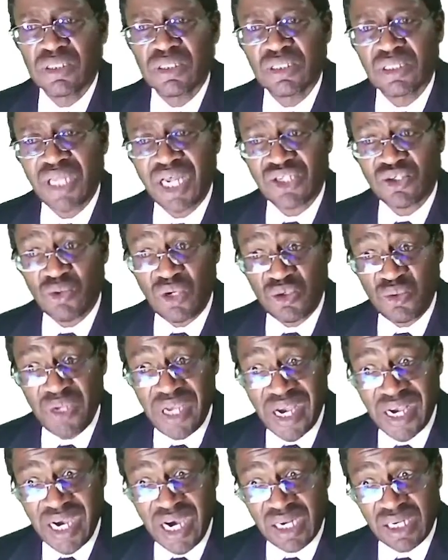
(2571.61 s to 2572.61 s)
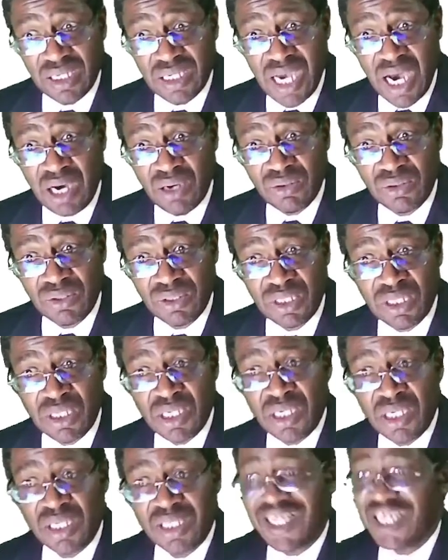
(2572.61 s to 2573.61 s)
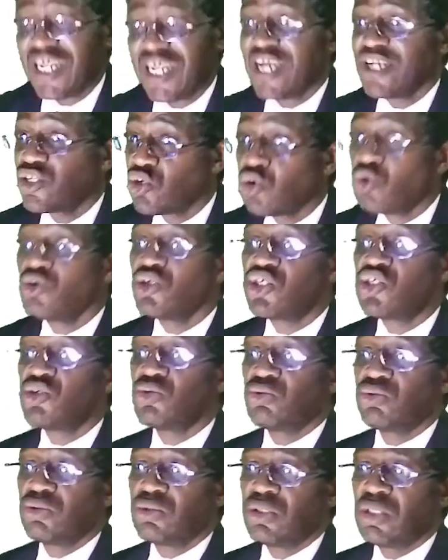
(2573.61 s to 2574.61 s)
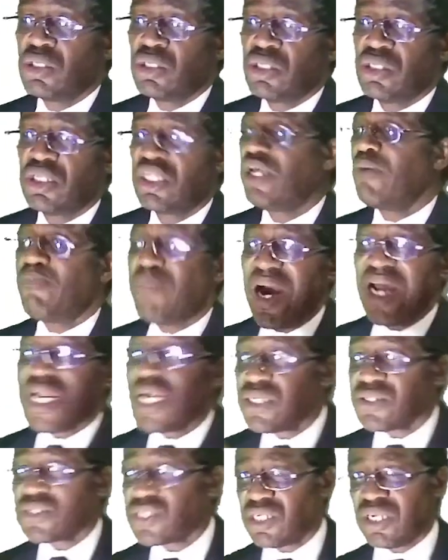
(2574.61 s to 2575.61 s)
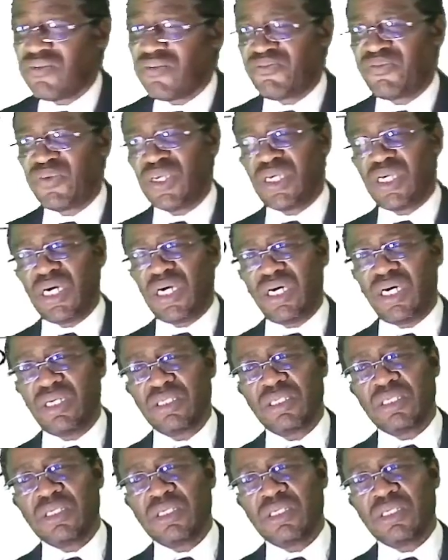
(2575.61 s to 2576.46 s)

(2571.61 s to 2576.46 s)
That's what we are carrying down. Then I told you the balancing figure